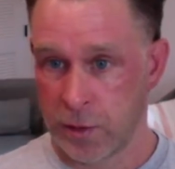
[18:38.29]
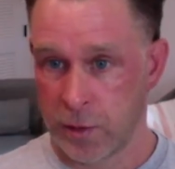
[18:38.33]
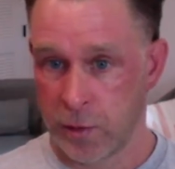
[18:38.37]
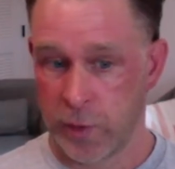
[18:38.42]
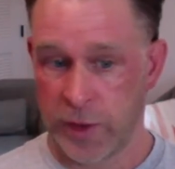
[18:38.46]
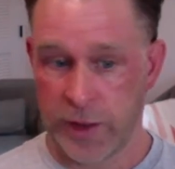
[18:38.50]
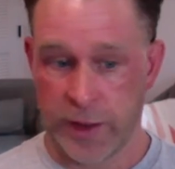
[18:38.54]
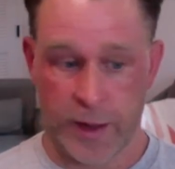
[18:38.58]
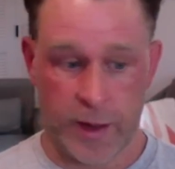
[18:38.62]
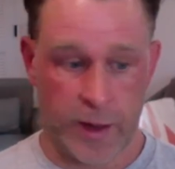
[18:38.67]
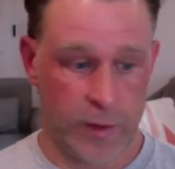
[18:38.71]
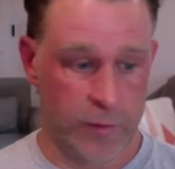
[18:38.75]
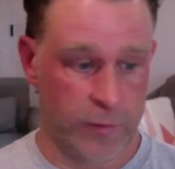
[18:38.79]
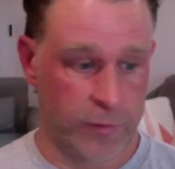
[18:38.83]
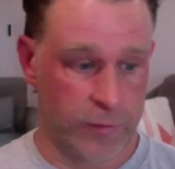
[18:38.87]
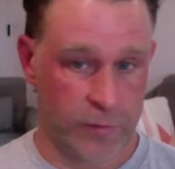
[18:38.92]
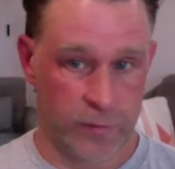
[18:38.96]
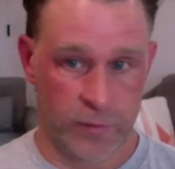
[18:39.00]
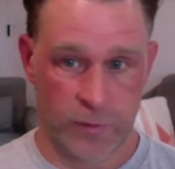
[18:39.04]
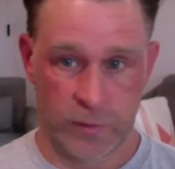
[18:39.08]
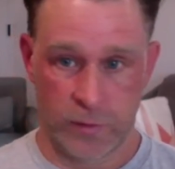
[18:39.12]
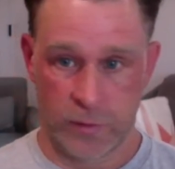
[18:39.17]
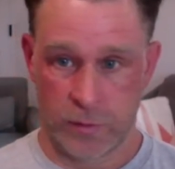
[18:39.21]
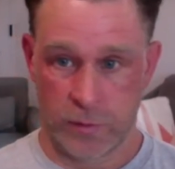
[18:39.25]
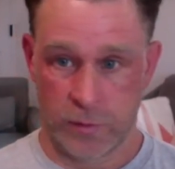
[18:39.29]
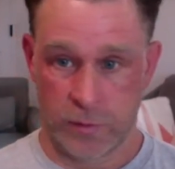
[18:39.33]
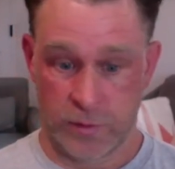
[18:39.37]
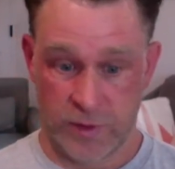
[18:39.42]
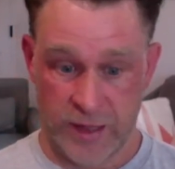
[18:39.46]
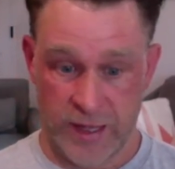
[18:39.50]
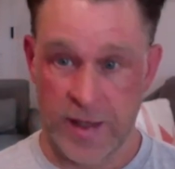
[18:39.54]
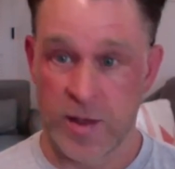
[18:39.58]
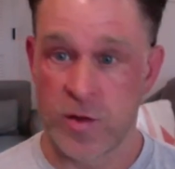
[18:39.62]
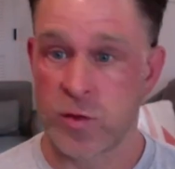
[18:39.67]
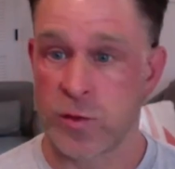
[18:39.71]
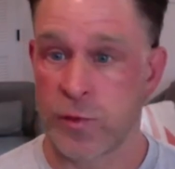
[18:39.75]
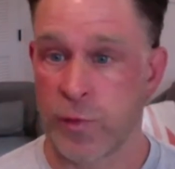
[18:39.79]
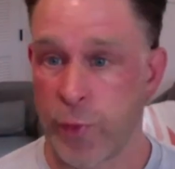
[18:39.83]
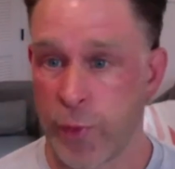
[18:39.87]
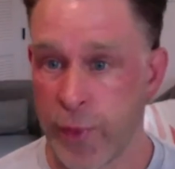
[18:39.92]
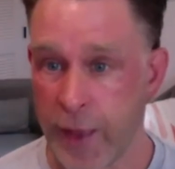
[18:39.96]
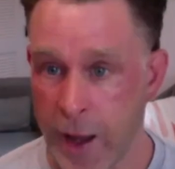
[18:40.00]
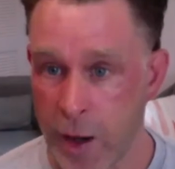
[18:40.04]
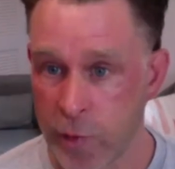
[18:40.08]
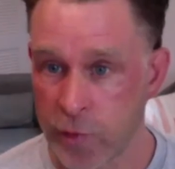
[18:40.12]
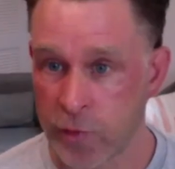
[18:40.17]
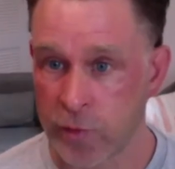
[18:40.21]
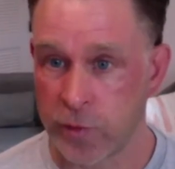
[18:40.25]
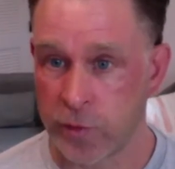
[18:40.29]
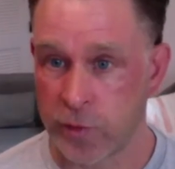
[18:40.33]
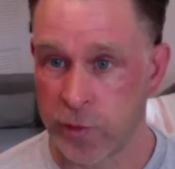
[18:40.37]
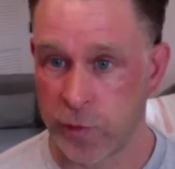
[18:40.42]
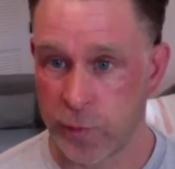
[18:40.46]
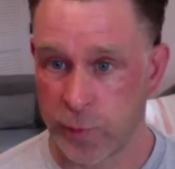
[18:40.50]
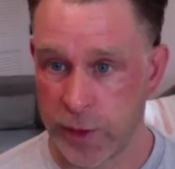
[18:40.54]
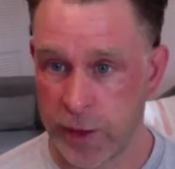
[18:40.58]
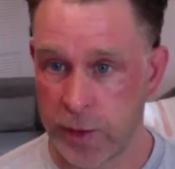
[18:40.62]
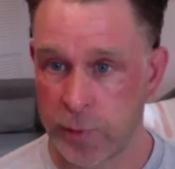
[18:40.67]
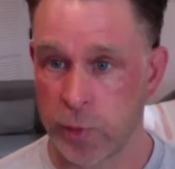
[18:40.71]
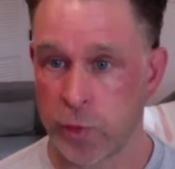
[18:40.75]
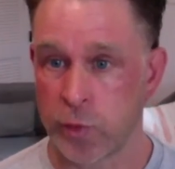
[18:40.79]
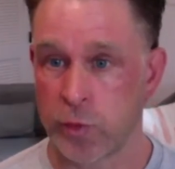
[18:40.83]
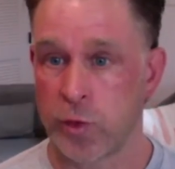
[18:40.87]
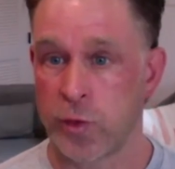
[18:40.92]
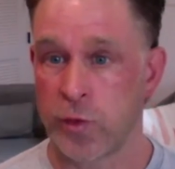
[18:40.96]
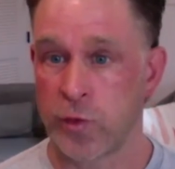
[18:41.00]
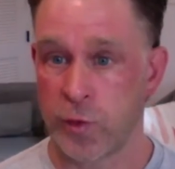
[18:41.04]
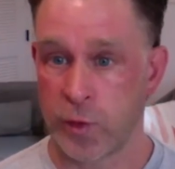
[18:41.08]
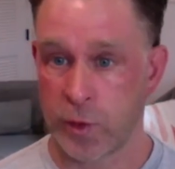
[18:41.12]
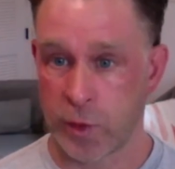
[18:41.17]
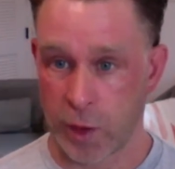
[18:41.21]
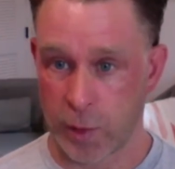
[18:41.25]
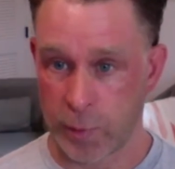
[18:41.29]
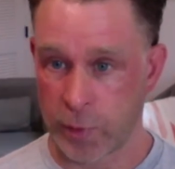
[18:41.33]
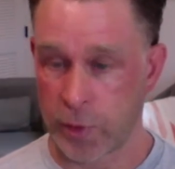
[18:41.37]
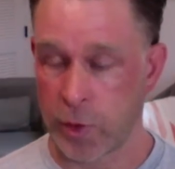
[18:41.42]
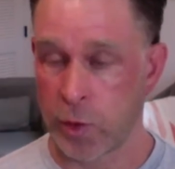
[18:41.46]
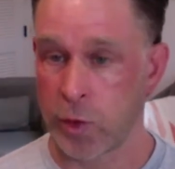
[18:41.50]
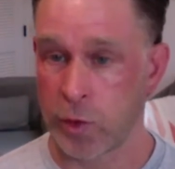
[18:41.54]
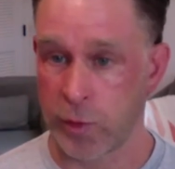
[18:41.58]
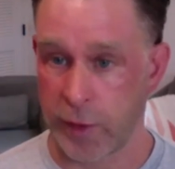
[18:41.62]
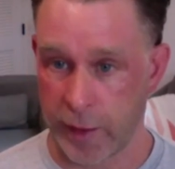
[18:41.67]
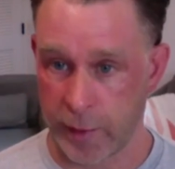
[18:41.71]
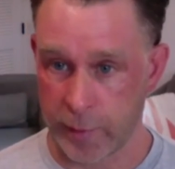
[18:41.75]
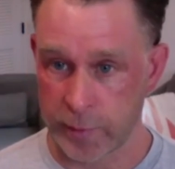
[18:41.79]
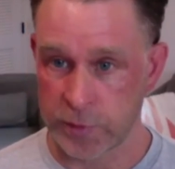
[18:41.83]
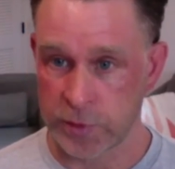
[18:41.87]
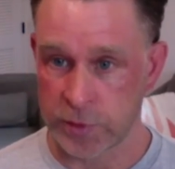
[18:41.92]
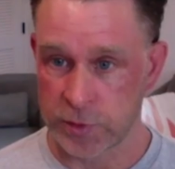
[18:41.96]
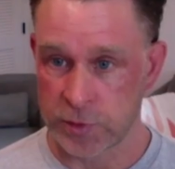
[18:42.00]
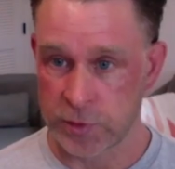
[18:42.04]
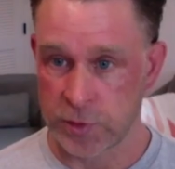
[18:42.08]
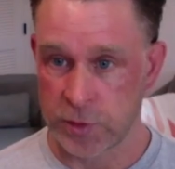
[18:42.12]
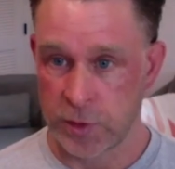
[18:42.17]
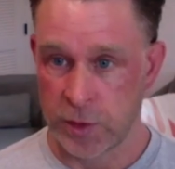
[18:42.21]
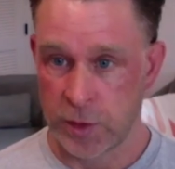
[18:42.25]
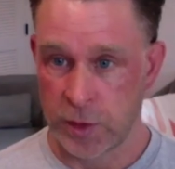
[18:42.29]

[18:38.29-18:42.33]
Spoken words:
We have tens of thousands of people using our programs.